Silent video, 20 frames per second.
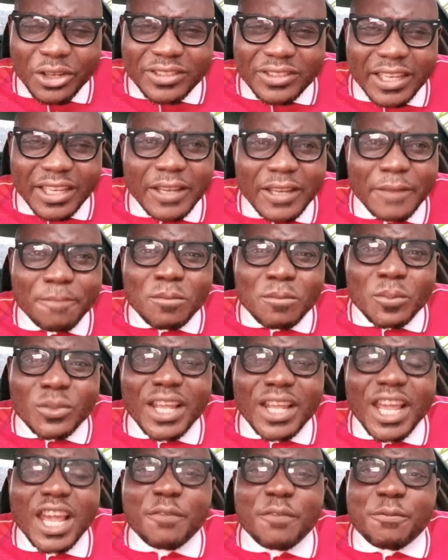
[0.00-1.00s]
You see,
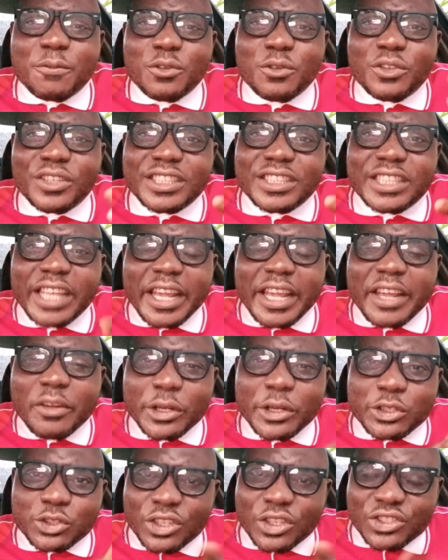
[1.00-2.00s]
if
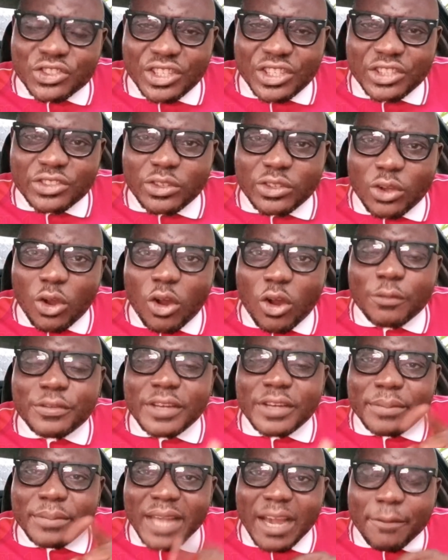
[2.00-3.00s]
the resources
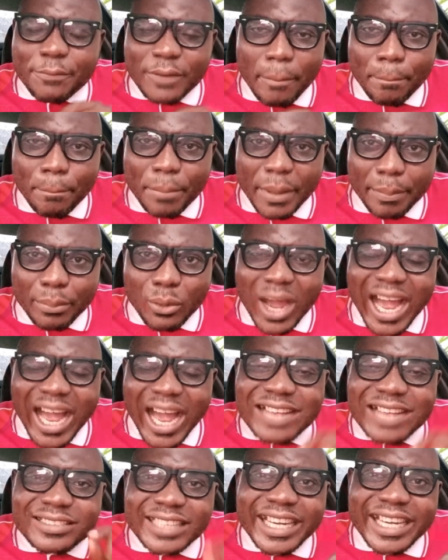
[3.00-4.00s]
of the Biafran people
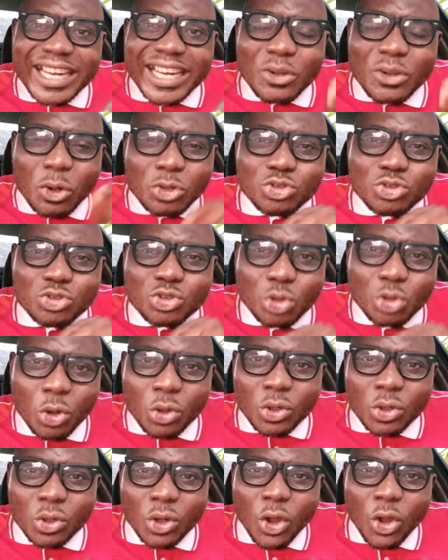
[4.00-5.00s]
are still in
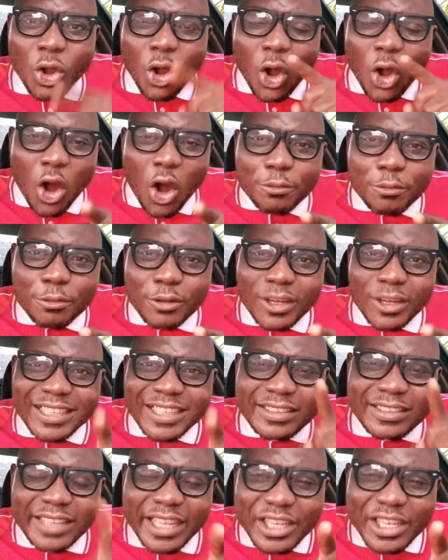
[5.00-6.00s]
control of
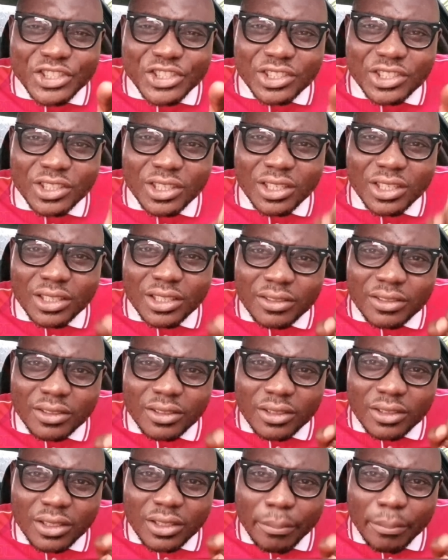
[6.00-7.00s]
these
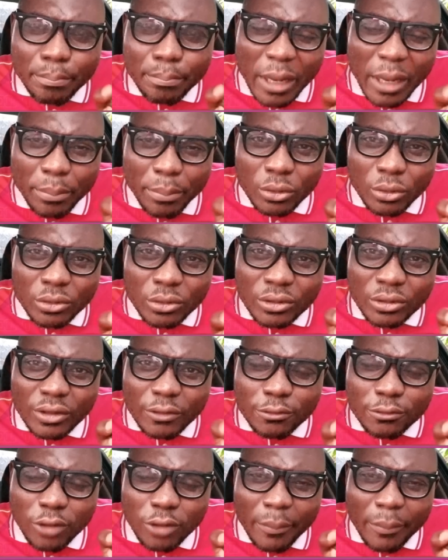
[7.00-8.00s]
people
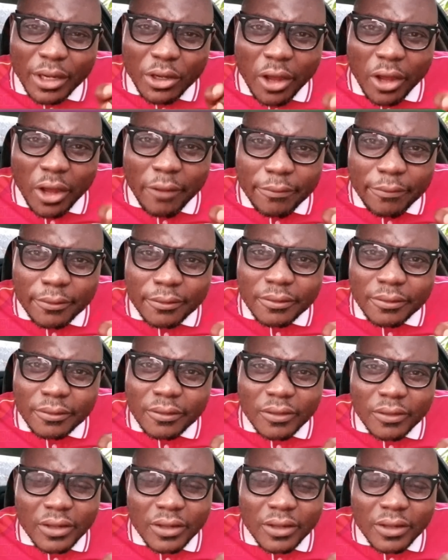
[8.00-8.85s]
from the north,